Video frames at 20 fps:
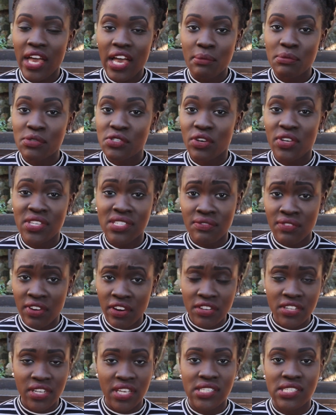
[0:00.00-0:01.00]
So it's a
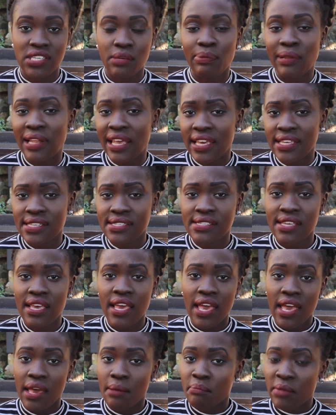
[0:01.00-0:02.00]
very dusty place.
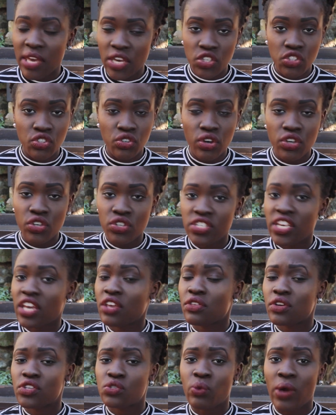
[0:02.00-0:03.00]
Make sure you
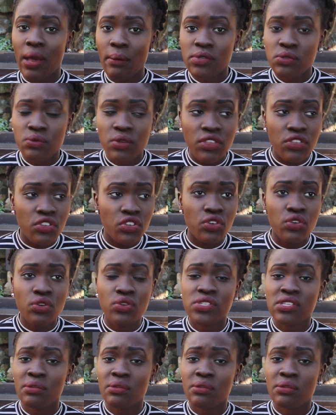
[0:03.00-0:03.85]
take those wipes with you.